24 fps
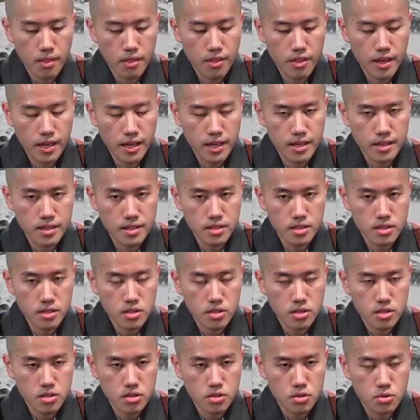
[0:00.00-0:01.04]
then
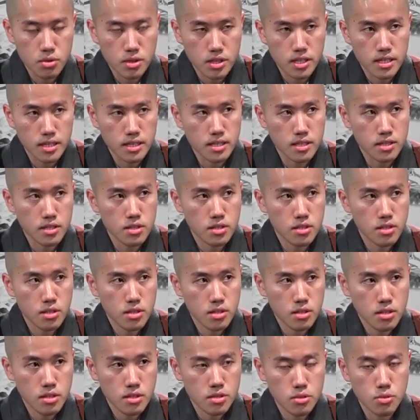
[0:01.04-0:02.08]
you can
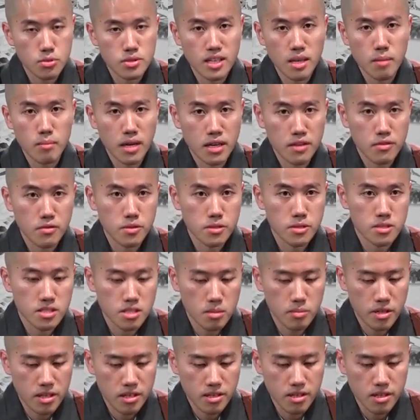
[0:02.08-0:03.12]
use that mindfulness
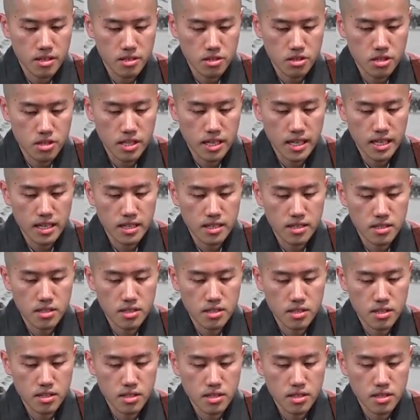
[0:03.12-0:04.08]
to better understand